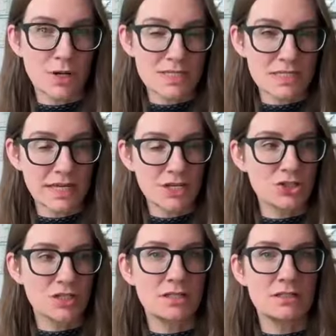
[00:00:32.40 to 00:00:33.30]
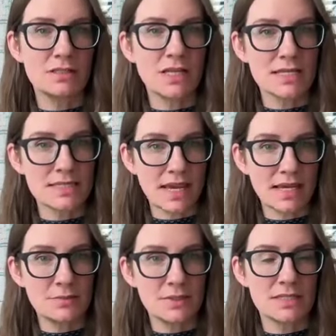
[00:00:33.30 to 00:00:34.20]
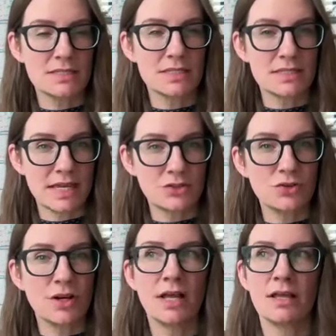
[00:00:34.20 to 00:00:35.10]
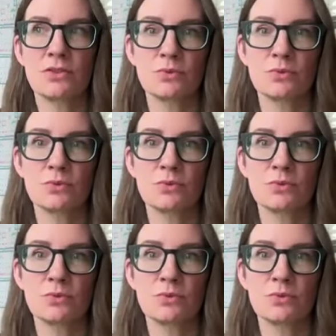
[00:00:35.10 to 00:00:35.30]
presentation assignments, etc.,